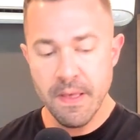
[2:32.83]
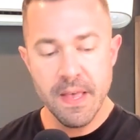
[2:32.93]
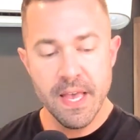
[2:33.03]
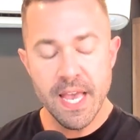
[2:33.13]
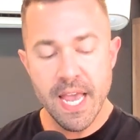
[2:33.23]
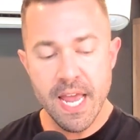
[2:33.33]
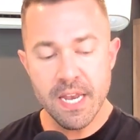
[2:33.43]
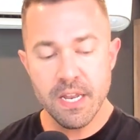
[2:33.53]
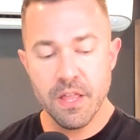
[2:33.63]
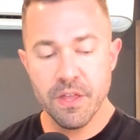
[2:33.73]
And
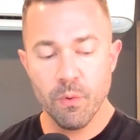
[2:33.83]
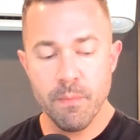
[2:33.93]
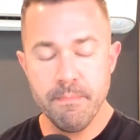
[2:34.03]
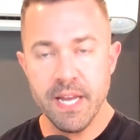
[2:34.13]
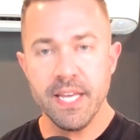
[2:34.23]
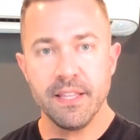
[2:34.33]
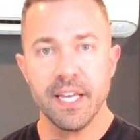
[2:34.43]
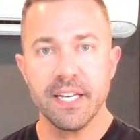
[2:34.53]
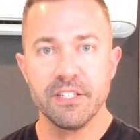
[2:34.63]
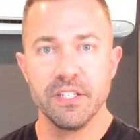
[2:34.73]
there were many
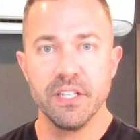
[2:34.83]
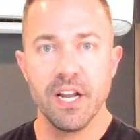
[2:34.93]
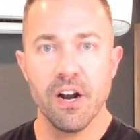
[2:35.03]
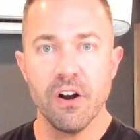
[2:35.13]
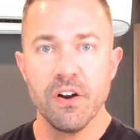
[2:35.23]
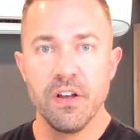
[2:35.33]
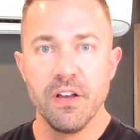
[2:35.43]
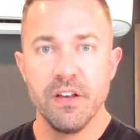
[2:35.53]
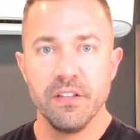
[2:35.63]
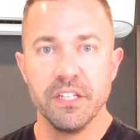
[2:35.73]
things in there
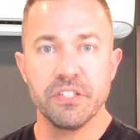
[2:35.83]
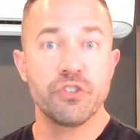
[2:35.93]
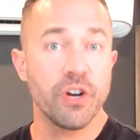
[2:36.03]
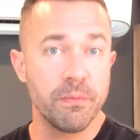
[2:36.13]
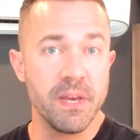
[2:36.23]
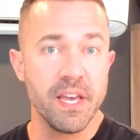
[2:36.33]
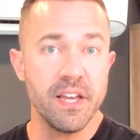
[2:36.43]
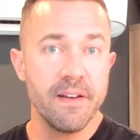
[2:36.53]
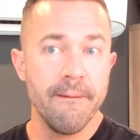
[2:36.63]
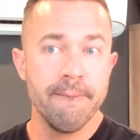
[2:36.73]
that struck me.
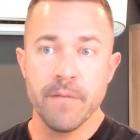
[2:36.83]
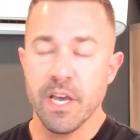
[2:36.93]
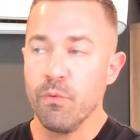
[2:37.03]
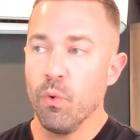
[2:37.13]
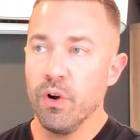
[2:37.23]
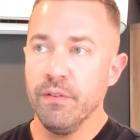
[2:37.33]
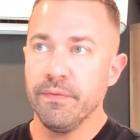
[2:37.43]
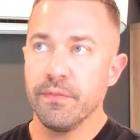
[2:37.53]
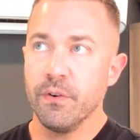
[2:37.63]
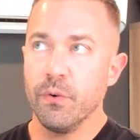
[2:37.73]
And one of
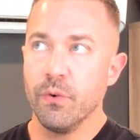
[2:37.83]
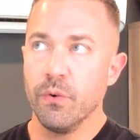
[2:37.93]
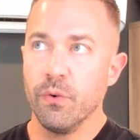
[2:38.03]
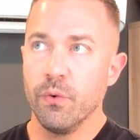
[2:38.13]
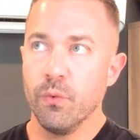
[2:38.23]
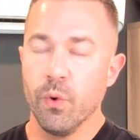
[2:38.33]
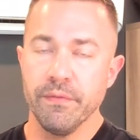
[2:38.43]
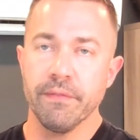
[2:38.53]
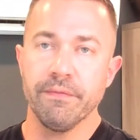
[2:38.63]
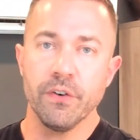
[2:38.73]
one of the
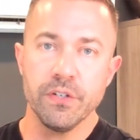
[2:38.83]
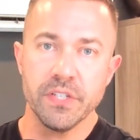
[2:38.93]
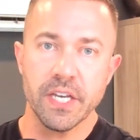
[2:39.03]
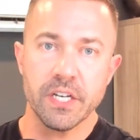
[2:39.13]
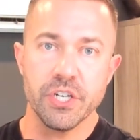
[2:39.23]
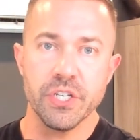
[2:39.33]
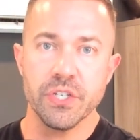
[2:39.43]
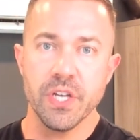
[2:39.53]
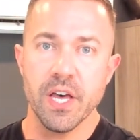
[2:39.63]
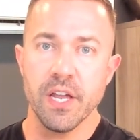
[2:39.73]
first things she
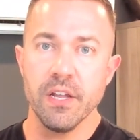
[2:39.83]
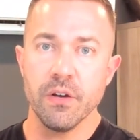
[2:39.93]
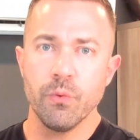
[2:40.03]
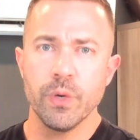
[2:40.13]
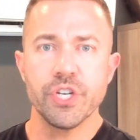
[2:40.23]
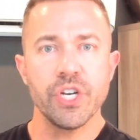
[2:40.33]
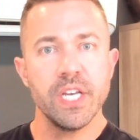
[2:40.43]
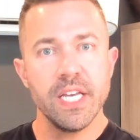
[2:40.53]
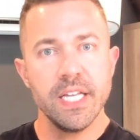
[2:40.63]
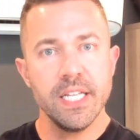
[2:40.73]
said, which
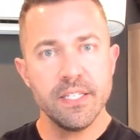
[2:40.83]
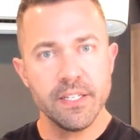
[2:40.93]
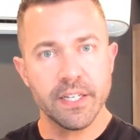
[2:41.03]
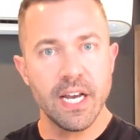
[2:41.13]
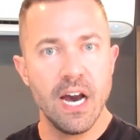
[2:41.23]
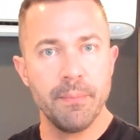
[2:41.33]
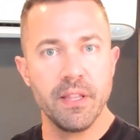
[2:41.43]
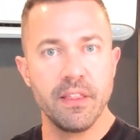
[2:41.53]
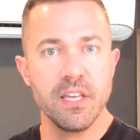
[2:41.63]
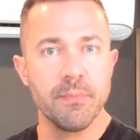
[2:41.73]
this is a common
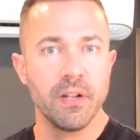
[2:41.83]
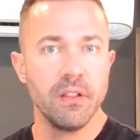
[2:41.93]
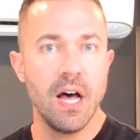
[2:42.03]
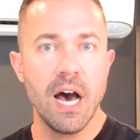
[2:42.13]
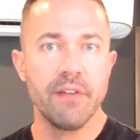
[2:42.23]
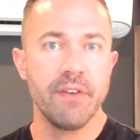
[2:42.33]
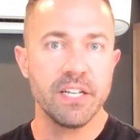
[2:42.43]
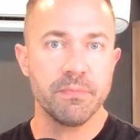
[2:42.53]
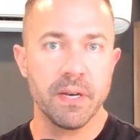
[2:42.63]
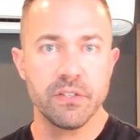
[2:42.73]
theme in a lot of
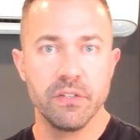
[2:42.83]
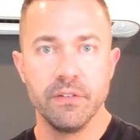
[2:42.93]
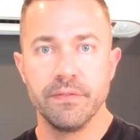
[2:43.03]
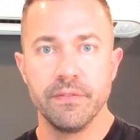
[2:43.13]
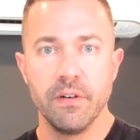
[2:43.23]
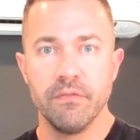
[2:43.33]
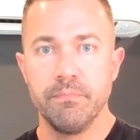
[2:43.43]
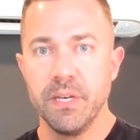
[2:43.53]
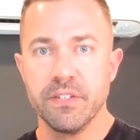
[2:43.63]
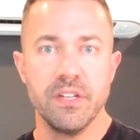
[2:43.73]
aspects of, of
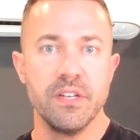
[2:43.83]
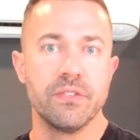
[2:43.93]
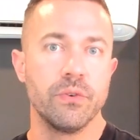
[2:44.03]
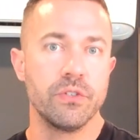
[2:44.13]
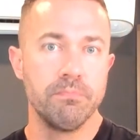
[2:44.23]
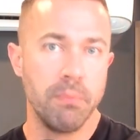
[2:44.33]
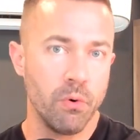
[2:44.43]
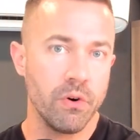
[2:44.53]
business or sport